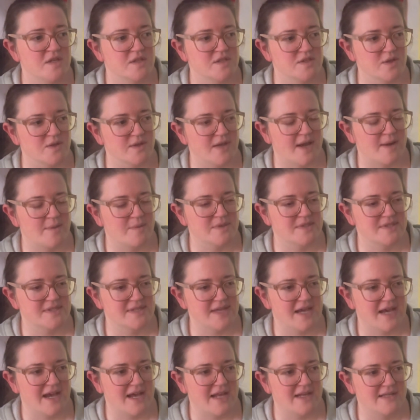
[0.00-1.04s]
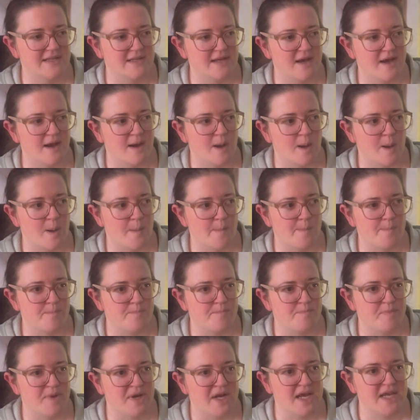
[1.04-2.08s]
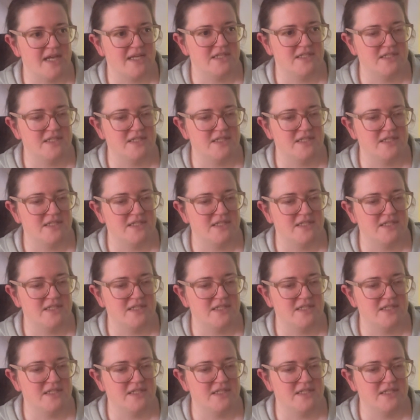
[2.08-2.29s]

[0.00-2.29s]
So that was sad. But I